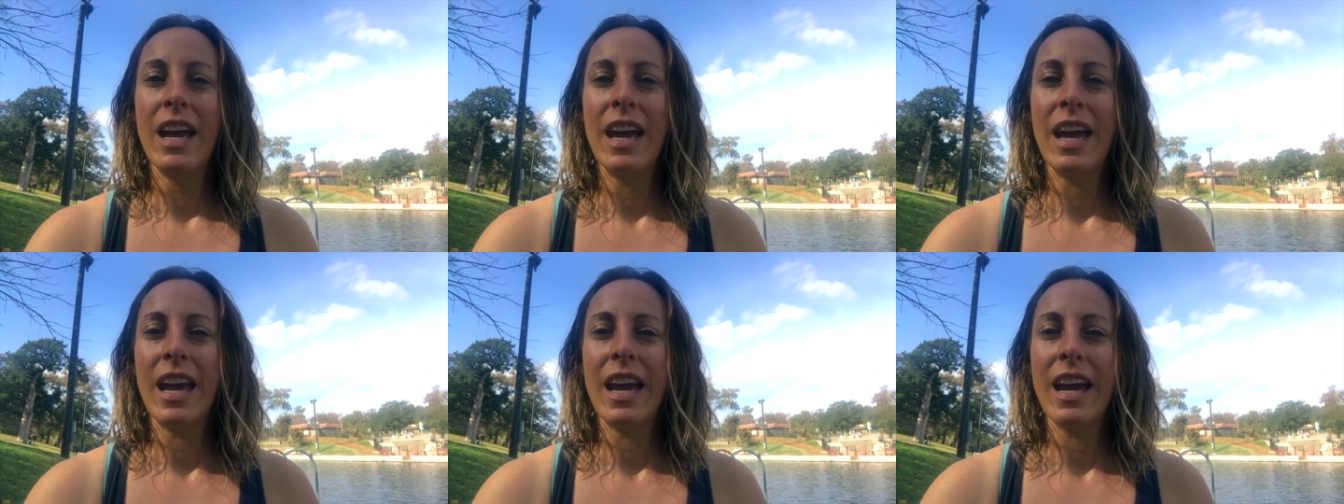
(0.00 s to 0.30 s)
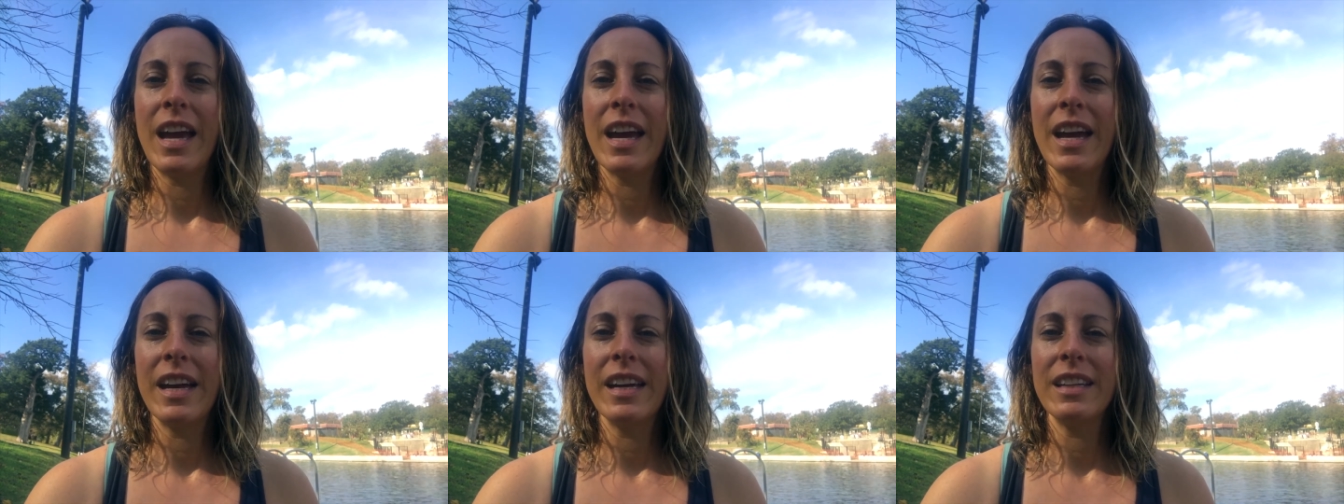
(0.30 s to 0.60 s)

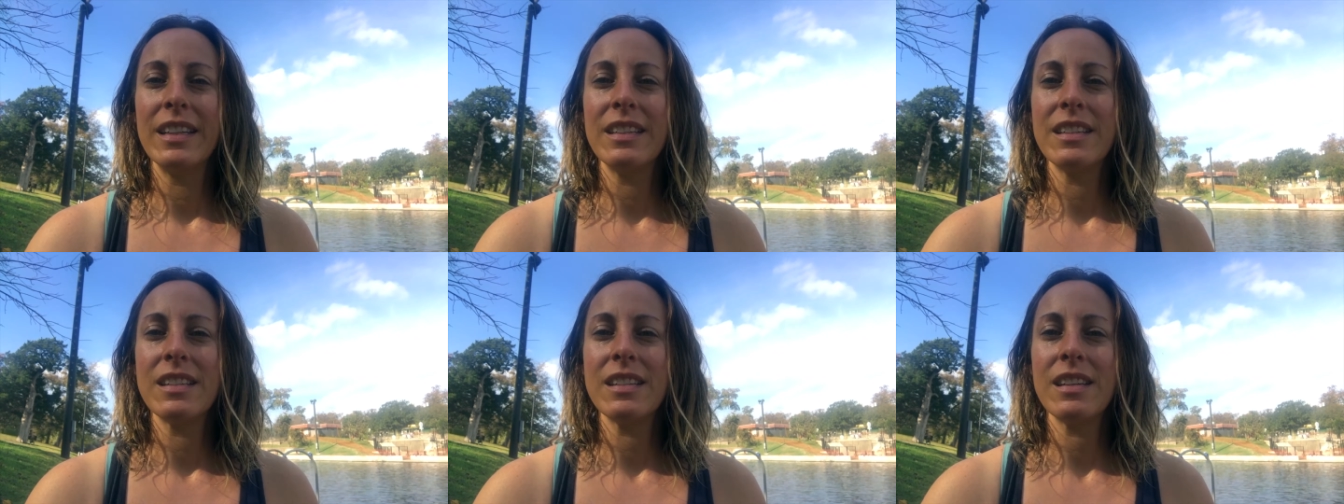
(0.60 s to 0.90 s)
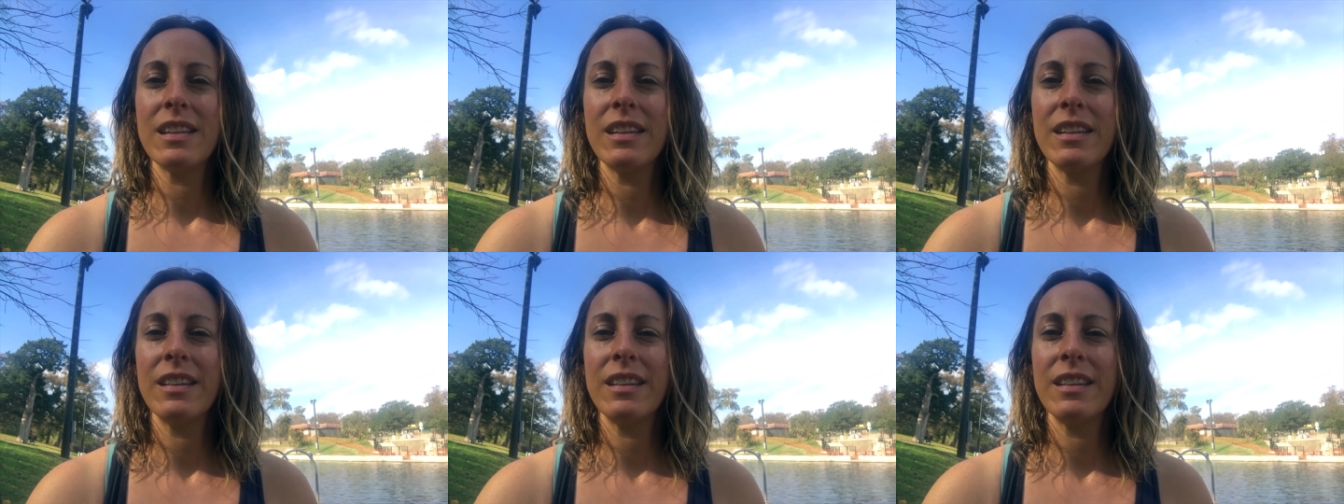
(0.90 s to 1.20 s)
and
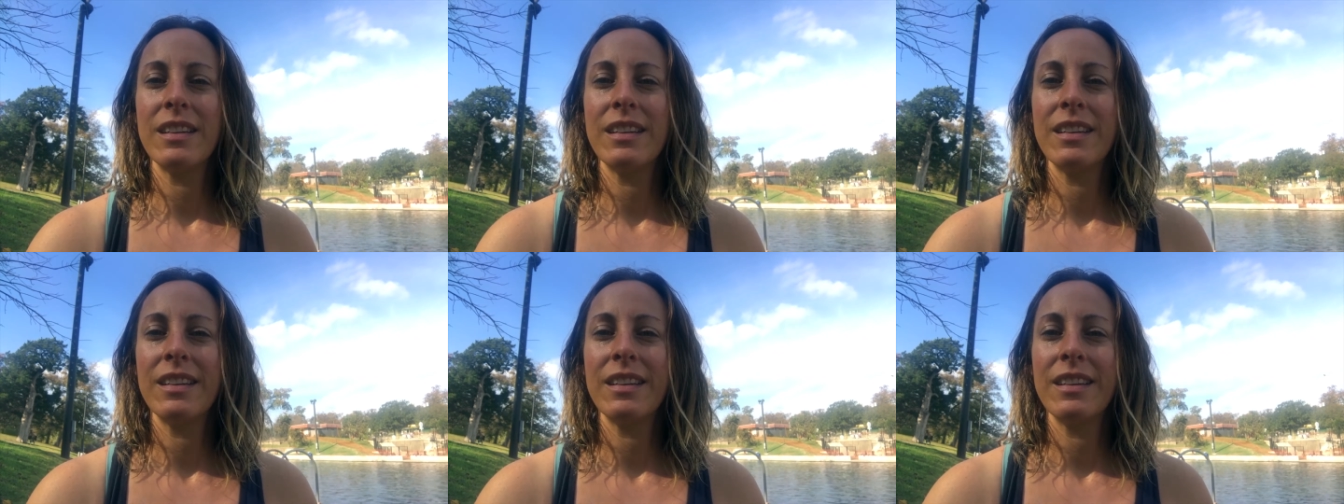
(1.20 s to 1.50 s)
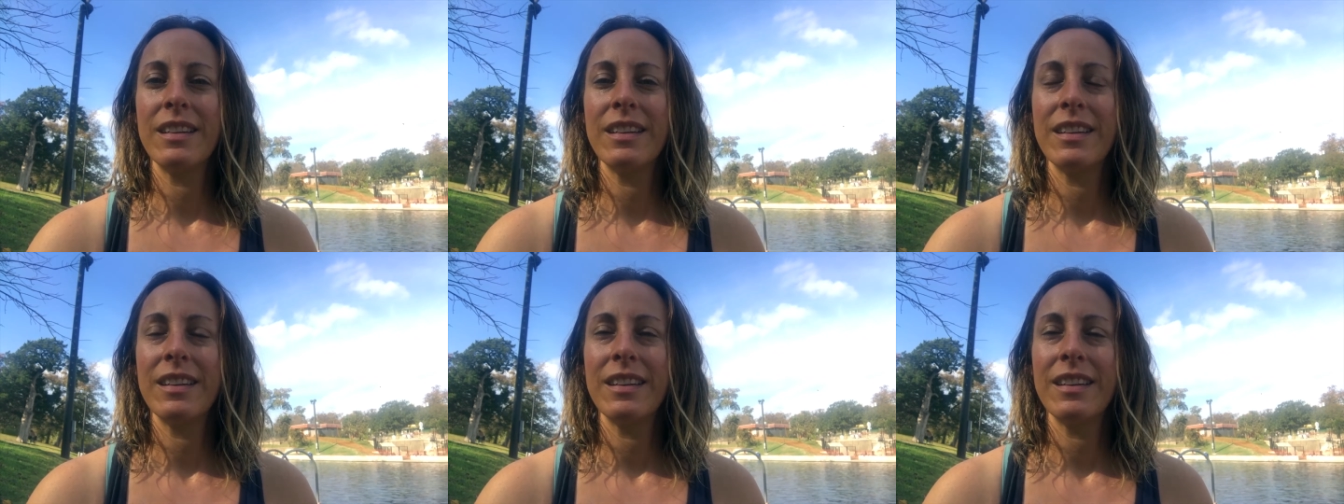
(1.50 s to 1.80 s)

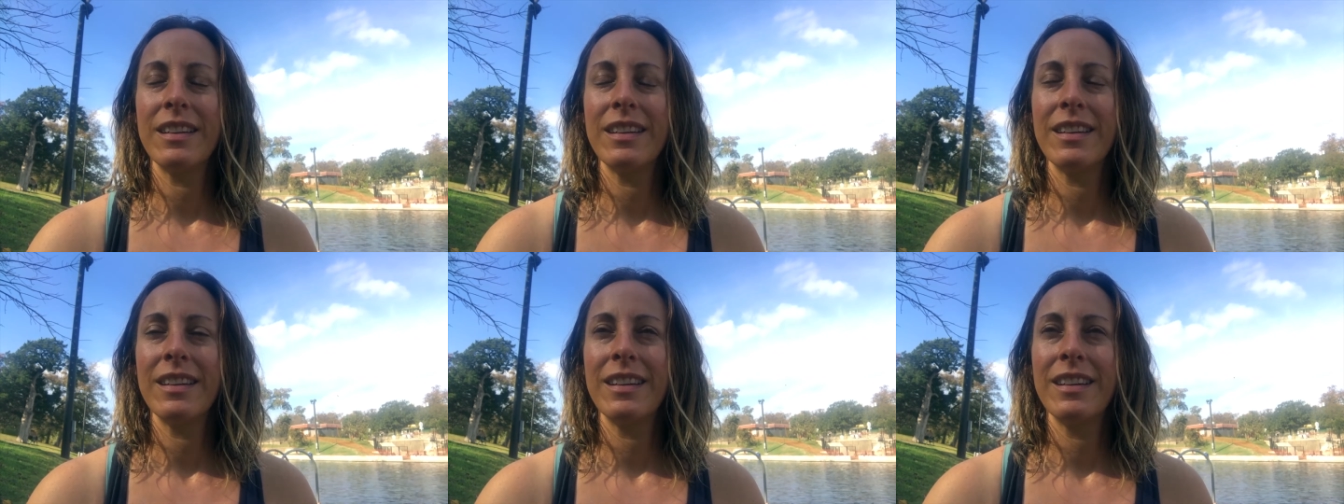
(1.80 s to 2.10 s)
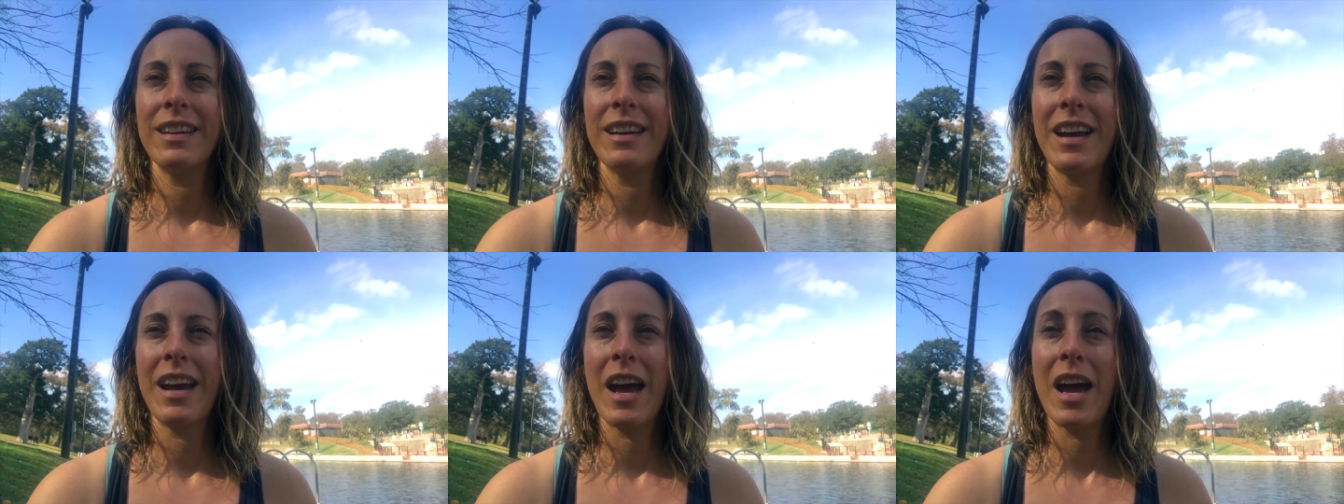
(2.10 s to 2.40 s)

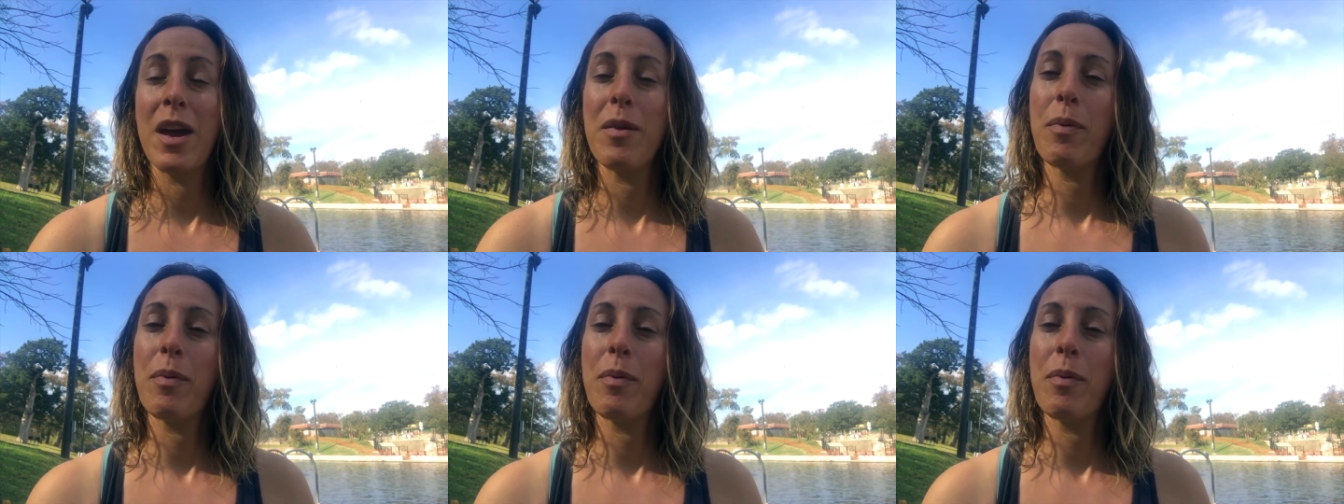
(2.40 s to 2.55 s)
I